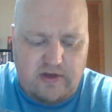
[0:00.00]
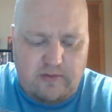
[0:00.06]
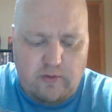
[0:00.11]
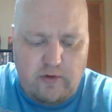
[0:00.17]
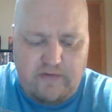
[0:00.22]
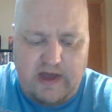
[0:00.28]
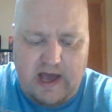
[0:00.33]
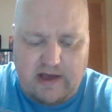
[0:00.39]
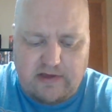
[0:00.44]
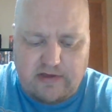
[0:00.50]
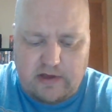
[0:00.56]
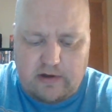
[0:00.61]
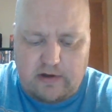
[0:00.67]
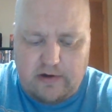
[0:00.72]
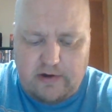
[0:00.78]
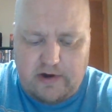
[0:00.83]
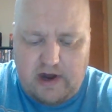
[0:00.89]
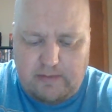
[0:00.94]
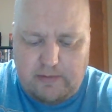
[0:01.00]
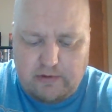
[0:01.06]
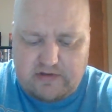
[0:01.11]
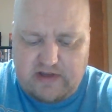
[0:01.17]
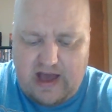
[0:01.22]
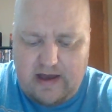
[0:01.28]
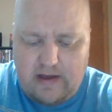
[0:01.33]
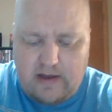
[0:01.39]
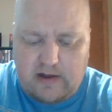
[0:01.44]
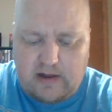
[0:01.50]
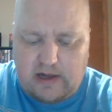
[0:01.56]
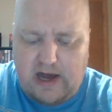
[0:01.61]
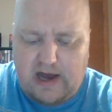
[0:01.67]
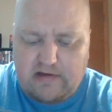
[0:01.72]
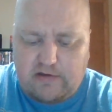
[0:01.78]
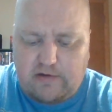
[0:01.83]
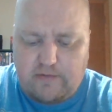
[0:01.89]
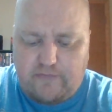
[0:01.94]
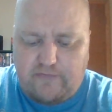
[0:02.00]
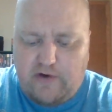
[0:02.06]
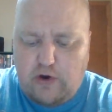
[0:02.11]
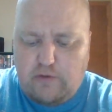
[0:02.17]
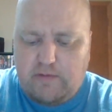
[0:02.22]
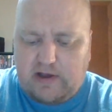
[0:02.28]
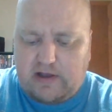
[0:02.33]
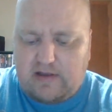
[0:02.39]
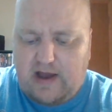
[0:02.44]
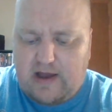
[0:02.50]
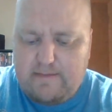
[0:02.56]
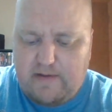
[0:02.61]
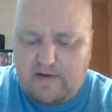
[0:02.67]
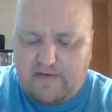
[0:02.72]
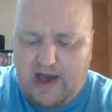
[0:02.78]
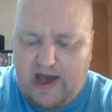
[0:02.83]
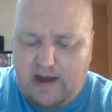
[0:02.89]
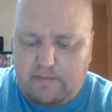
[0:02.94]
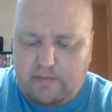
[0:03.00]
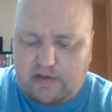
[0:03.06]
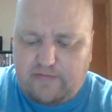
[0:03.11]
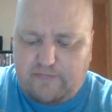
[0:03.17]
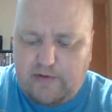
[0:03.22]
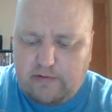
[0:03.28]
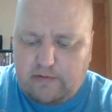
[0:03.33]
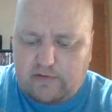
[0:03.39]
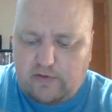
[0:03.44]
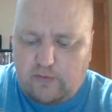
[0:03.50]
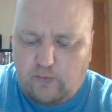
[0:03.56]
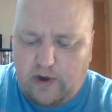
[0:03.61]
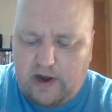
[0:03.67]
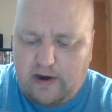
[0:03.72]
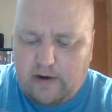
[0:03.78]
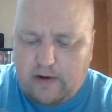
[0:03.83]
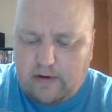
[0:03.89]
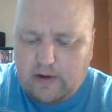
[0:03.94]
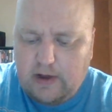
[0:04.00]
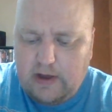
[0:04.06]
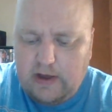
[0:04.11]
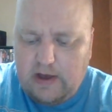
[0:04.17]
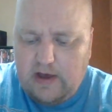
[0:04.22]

the movie has a good, almost a claustrophobic type of atmosphere to where